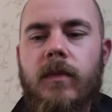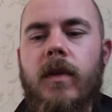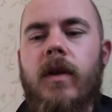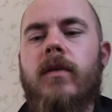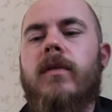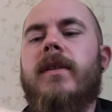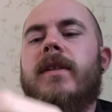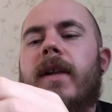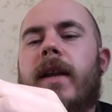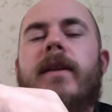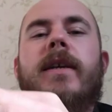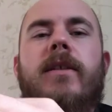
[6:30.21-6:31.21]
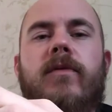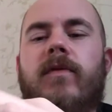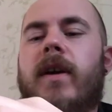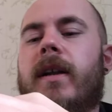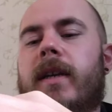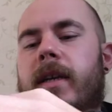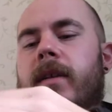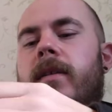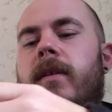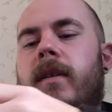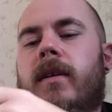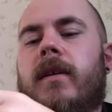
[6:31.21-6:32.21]
Because the scent is really,
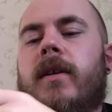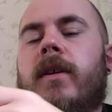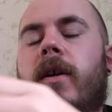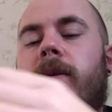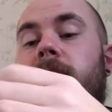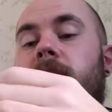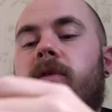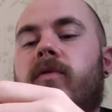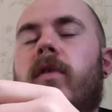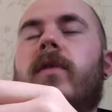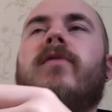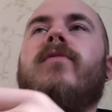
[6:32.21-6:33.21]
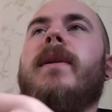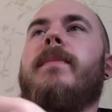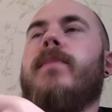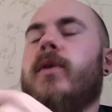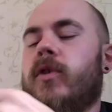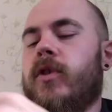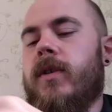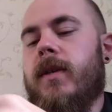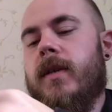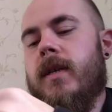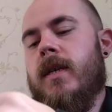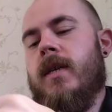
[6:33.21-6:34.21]
you know, it's strong, it's really
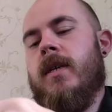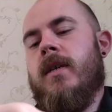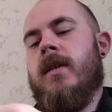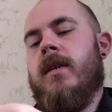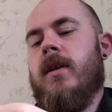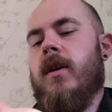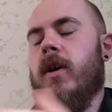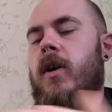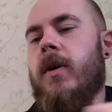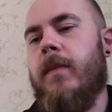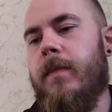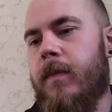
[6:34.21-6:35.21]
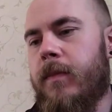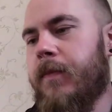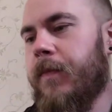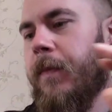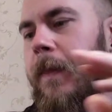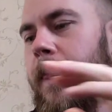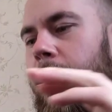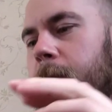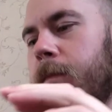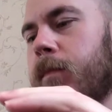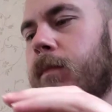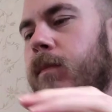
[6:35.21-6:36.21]
pungent. But
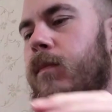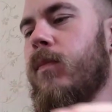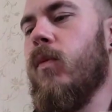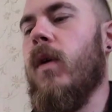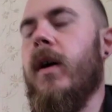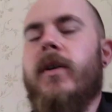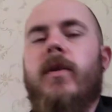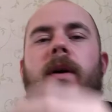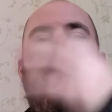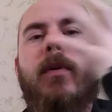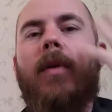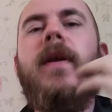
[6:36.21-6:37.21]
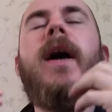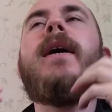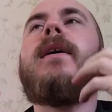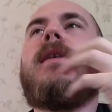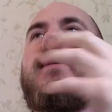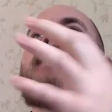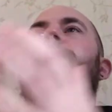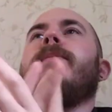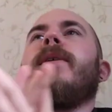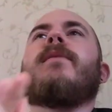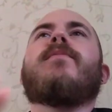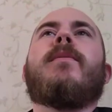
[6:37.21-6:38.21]
what I do, I put that in my
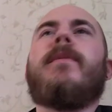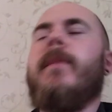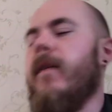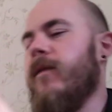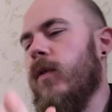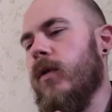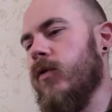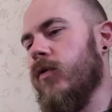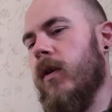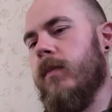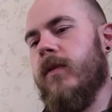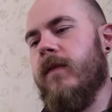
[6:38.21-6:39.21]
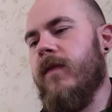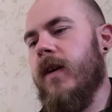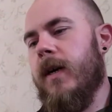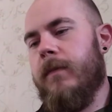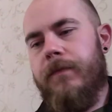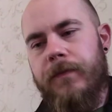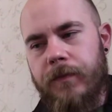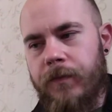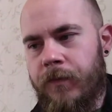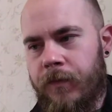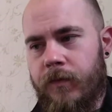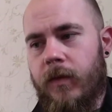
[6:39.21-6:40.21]
beard, probably about 4 drops of that
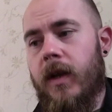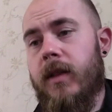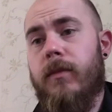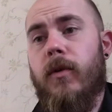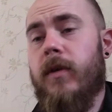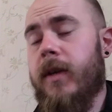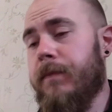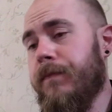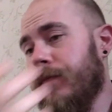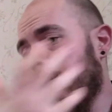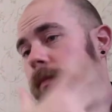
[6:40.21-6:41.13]
in the morning.